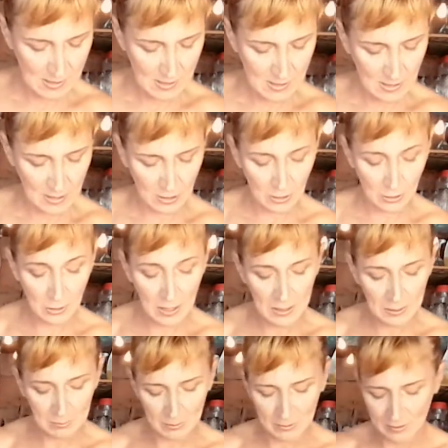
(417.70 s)

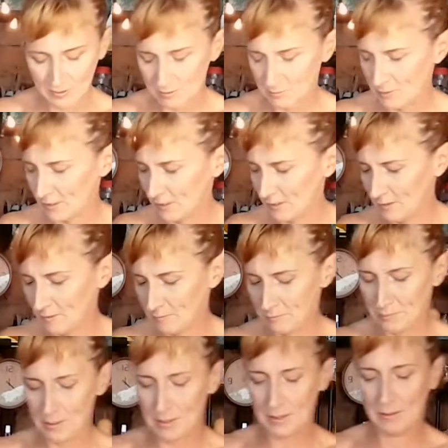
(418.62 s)
incredible to me.
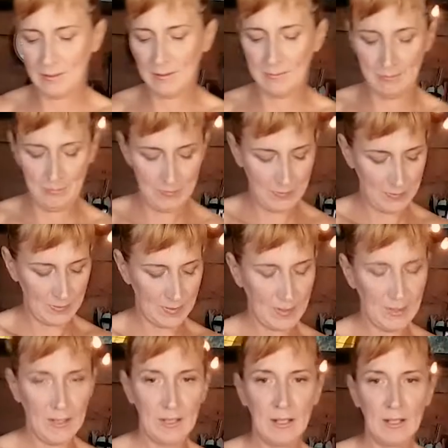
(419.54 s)
But
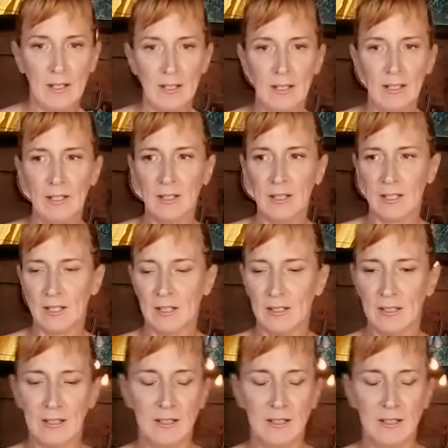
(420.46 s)
look at it.